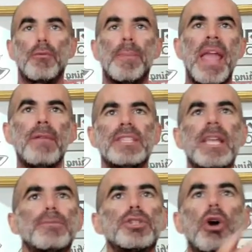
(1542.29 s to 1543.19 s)
The pain
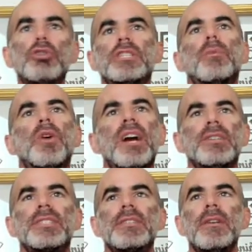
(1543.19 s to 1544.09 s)
receptors go somewhere
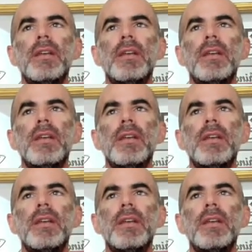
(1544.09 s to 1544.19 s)
else.